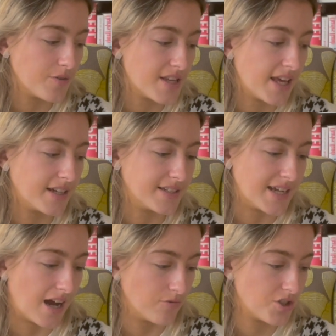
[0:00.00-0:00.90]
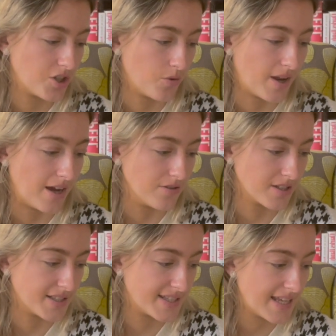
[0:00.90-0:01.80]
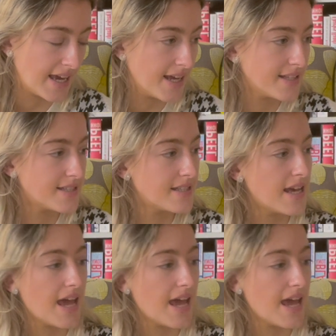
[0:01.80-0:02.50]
taken down so no one else could see it.